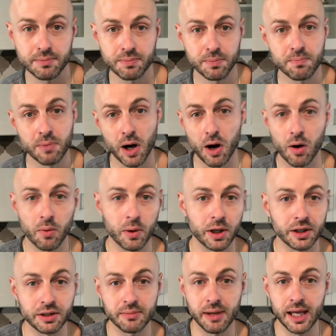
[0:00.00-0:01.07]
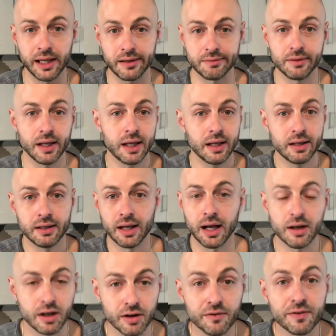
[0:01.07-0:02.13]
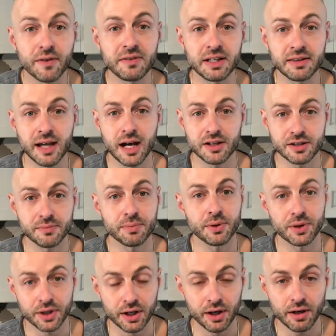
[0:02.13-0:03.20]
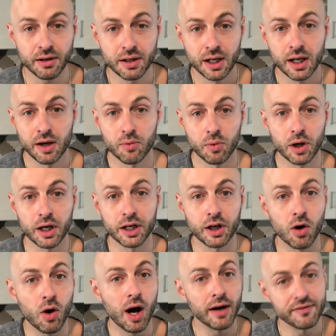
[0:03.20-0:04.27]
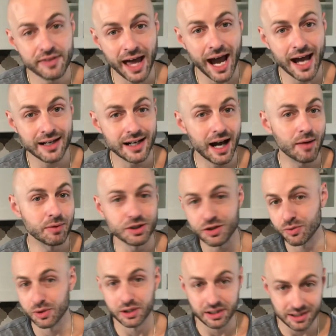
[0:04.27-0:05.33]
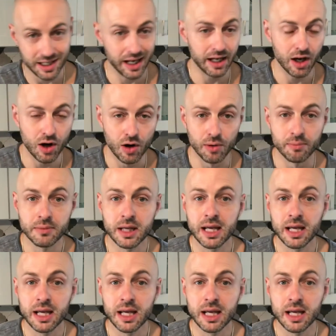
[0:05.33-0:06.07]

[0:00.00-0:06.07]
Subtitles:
borrower and you make, I don't know, 50,000 per year, we're gonna go off that, not what you really take home.